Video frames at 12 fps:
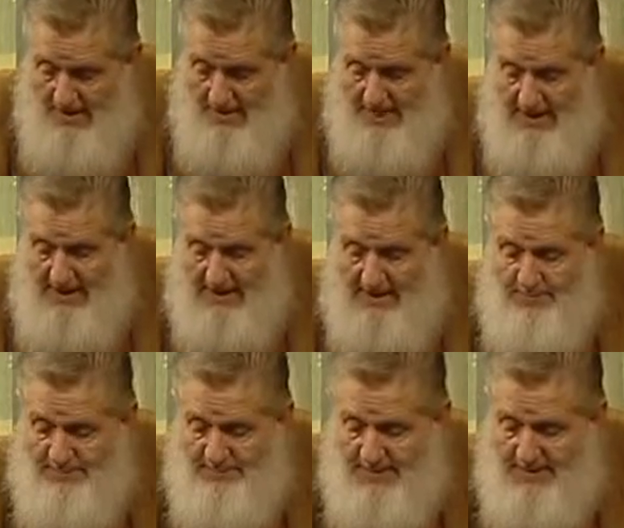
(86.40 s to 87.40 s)
Then I came
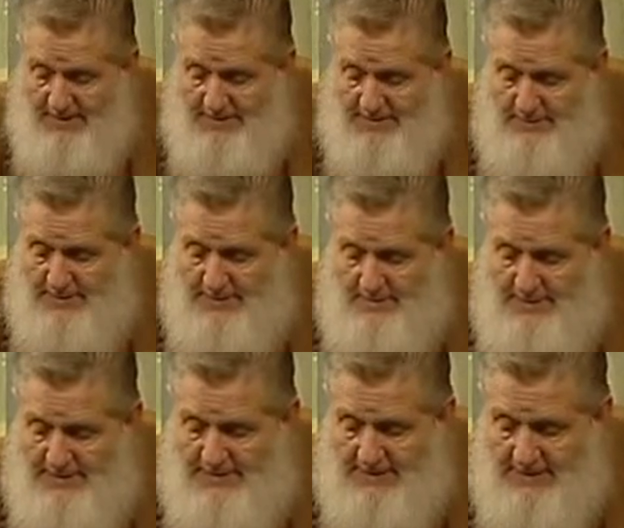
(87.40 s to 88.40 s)
to find out something
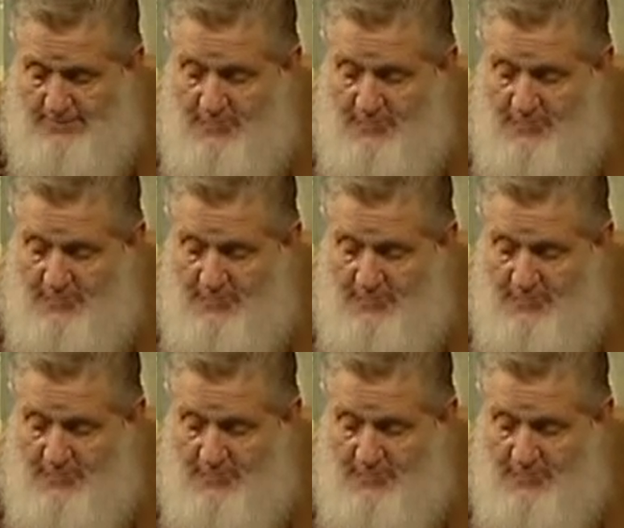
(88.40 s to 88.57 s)
amazing.